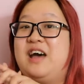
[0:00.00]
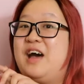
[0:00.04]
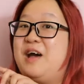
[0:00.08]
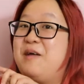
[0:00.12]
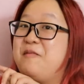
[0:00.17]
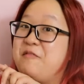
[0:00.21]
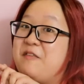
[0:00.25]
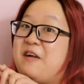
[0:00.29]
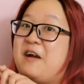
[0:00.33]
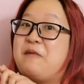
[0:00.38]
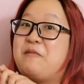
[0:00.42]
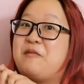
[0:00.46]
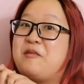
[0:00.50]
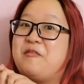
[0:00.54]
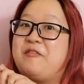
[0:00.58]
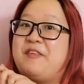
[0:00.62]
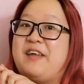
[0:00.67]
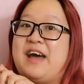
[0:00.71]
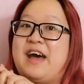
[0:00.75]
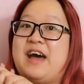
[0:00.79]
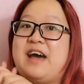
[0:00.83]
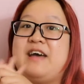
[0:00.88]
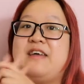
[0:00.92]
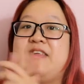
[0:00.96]
I'm fine with
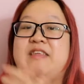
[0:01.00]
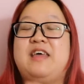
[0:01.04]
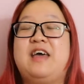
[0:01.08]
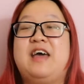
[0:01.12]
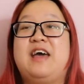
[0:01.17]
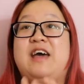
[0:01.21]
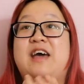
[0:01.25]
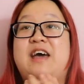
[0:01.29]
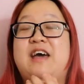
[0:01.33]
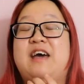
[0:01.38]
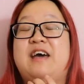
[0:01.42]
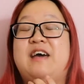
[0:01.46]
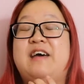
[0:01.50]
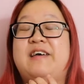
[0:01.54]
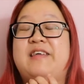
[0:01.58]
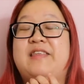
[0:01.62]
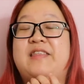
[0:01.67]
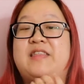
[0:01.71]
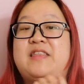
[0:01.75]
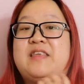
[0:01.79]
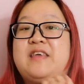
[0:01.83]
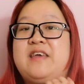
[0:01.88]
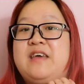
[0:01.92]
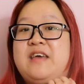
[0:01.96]
that.
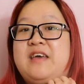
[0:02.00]
And